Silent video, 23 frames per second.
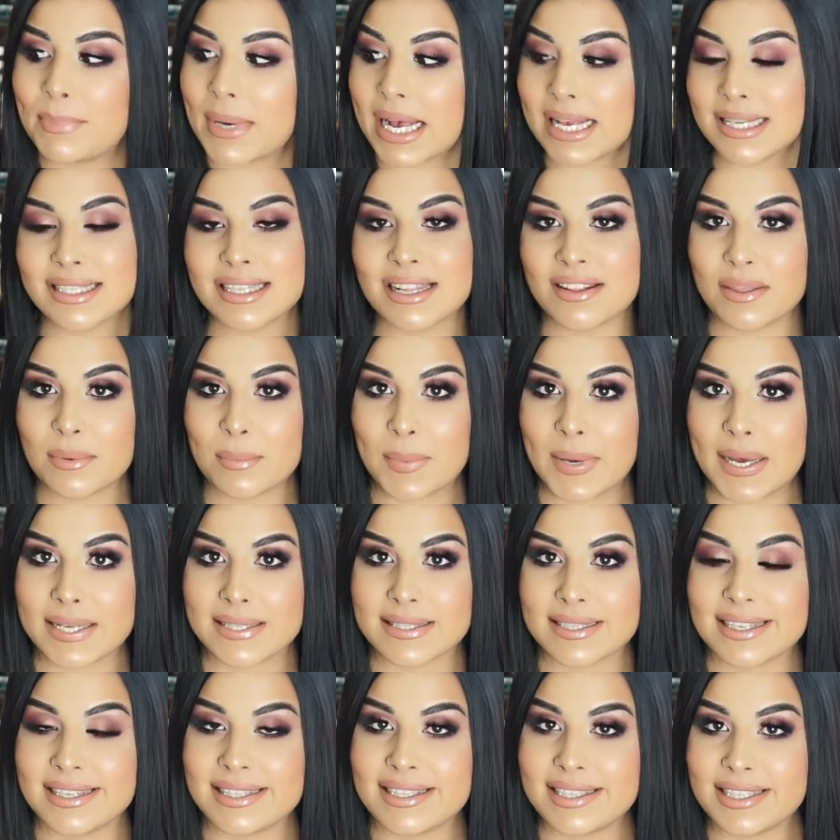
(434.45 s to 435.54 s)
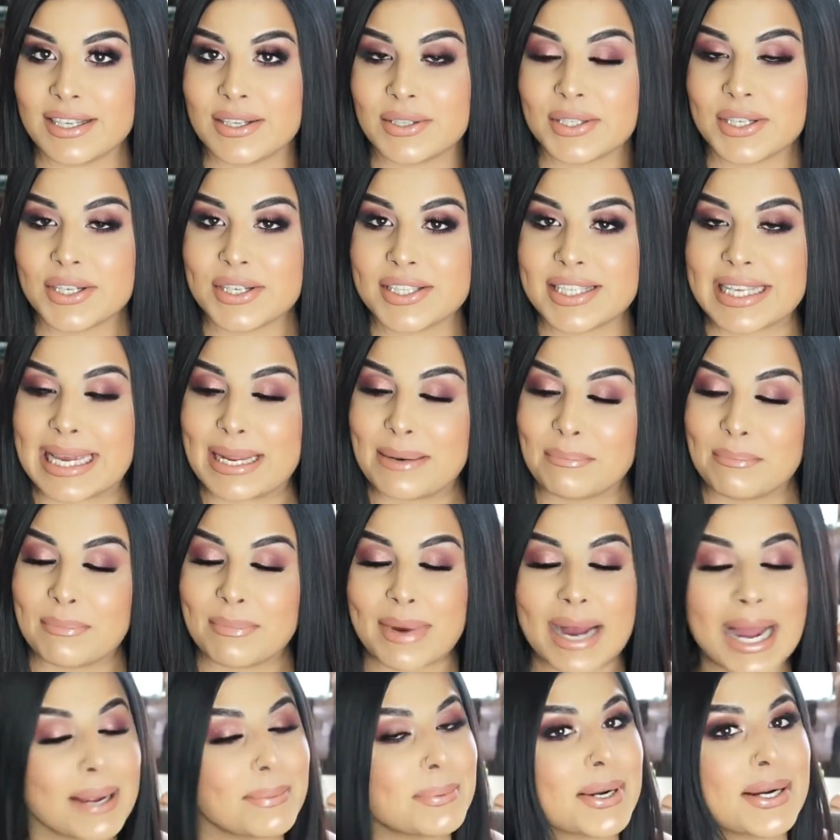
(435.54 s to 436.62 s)
best of the best concealers in
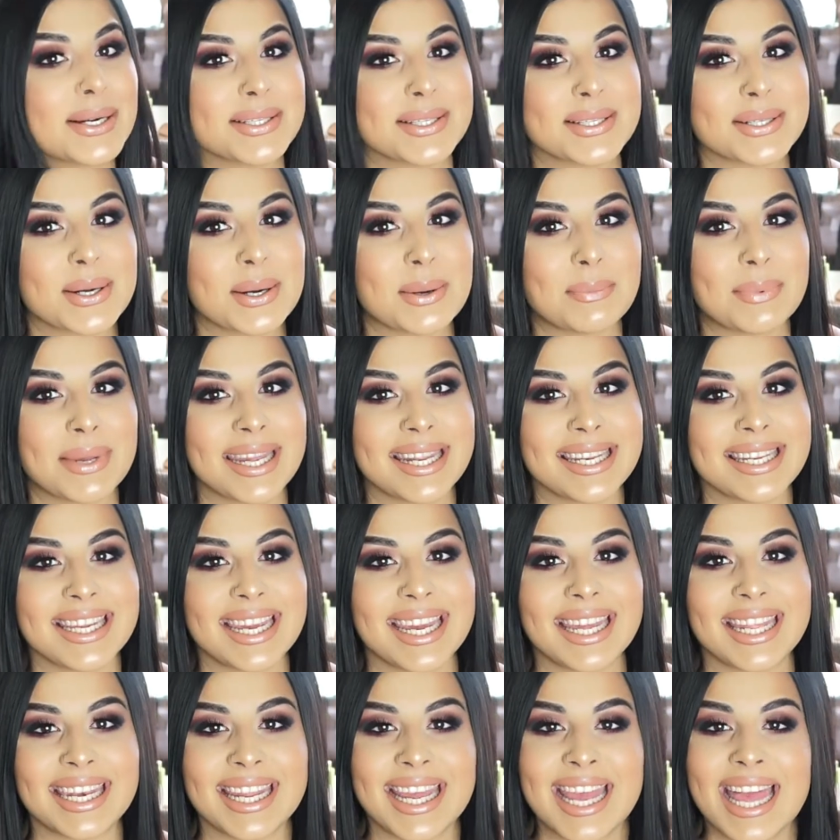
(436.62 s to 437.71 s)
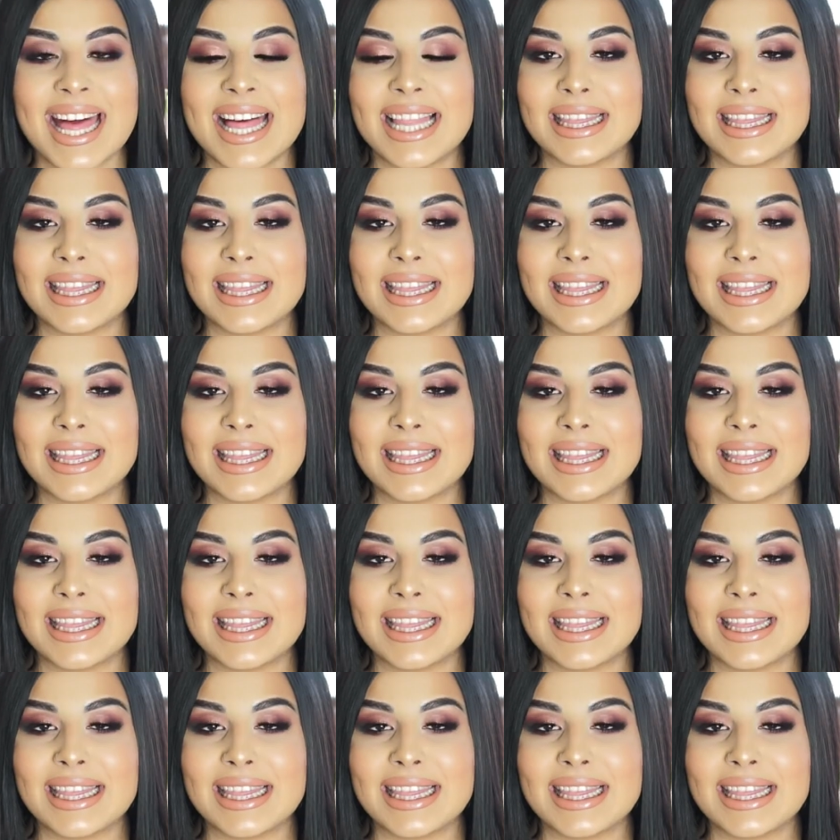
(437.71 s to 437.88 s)
my personal opinion.